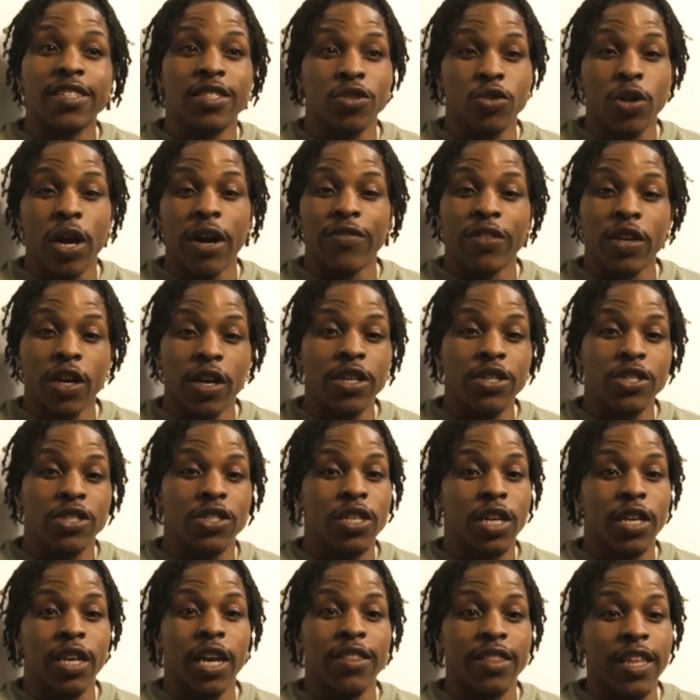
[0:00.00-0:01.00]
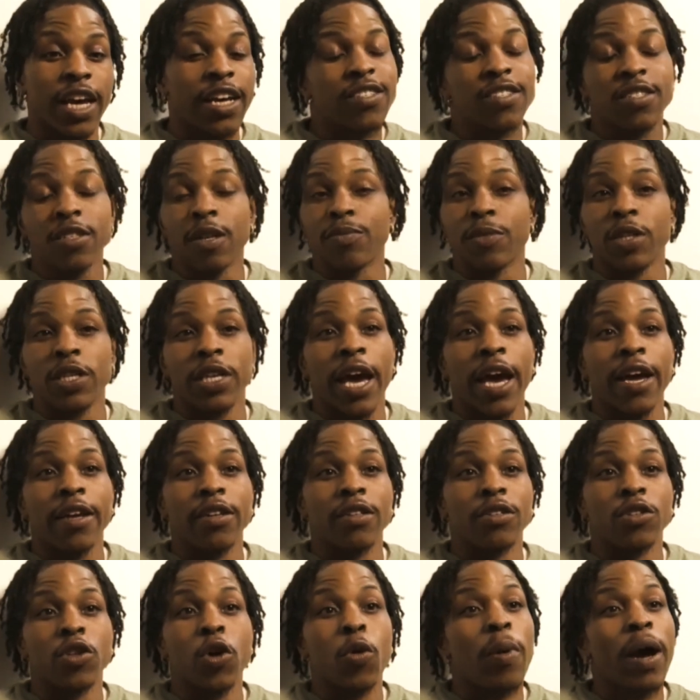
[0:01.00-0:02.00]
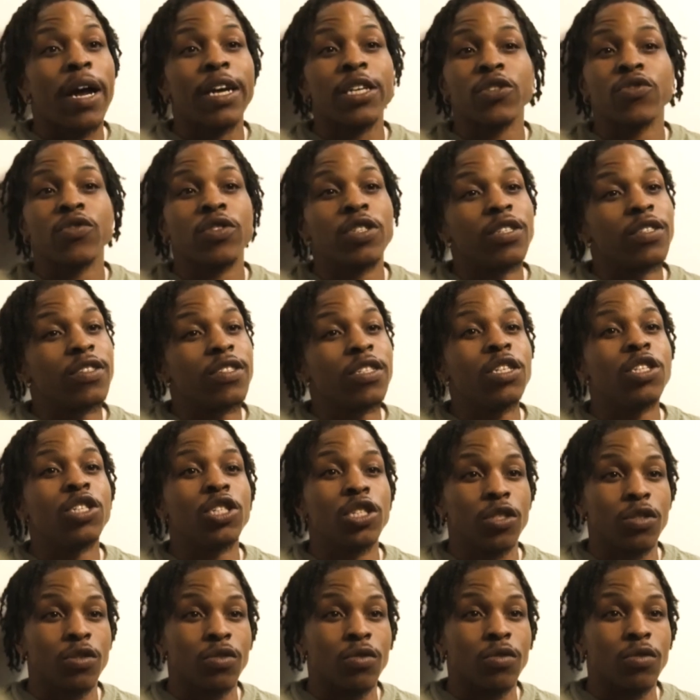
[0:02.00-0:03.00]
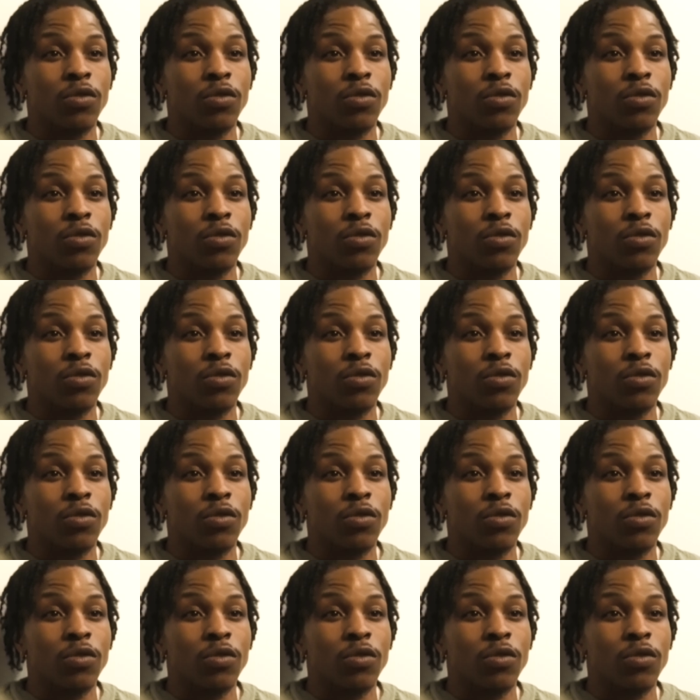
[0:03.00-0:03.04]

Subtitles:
you have to understand that that's something that nobody's really teaching you.